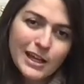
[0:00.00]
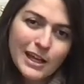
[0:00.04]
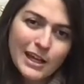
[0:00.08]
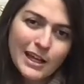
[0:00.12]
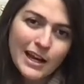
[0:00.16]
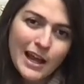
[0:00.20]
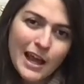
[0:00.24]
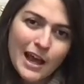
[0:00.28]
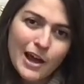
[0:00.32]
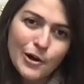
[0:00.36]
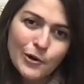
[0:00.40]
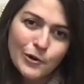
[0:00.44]

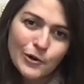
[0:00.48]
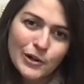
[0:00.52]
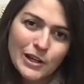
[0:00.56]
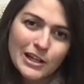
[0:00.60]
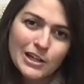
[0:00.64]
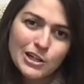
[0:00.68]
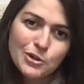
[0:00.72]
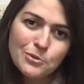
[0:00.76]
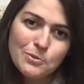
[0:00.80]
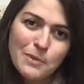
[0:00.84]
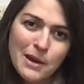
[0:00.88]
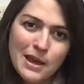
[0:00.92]
And how
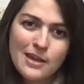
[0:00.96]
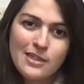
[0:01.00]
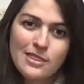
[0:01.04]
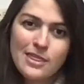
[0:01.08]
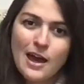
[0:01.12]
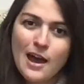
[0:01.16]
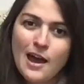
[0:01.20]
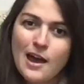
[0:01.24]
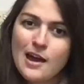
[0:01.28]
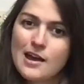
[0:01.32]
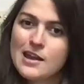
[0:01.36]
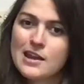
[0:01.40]
can you make
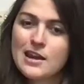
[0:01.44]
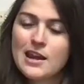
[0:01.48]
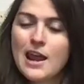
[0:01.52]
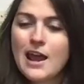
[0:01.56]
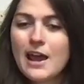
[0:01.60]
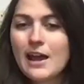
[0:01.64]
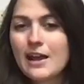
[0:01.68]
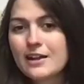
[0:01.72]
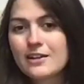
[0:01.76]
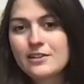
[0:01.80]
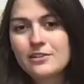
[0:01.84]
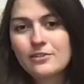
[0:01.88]
that an
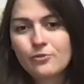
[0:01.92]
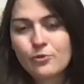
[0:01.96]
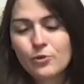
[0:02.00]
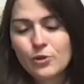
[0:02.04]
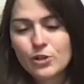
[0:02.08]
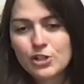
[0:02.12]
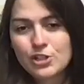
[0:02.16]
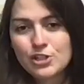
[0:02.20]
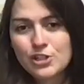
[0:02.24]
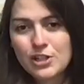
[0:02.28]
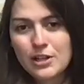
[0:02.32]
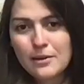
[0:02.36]
act of
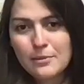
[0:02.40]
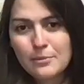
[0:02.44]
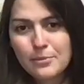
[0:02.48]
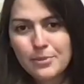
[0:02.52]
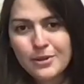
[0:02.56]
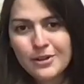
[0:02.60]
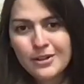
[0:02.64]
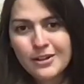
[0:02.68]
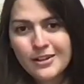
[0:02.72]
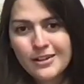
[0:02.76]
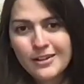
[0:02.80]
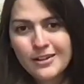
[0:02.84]
worship
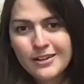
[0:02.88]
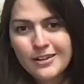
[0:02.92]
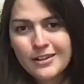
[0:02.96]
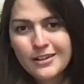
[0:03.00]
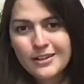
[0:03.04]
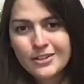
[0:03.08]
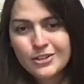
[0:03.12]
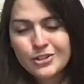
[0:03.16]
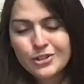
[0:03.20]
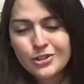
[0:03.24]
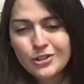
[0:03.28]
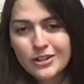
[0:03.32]

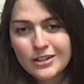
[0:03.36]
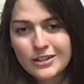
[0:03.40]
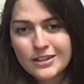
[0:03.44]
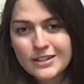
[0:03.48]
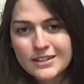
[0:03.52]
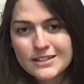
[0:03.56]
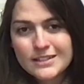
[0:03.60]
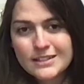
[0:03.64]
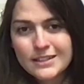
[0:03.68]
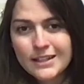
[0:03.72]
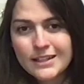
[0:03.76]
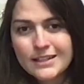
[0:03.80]
during
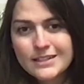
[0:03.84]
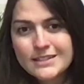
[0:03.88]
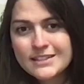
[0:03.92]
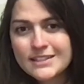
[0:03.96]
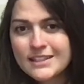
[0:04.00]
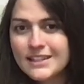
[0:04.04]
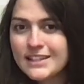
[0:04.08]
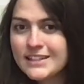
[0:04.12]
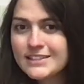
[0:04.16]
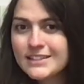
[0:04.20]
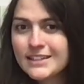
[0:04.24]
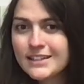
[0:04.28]
this Lent
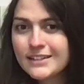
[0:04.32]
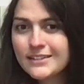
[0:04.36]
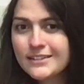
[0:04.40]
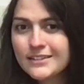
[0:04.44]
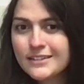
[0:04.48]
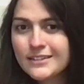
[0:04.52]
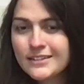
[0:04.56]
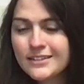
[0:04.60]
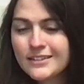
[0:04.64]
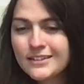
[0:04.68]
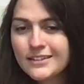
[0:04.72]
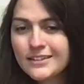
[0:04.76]
season?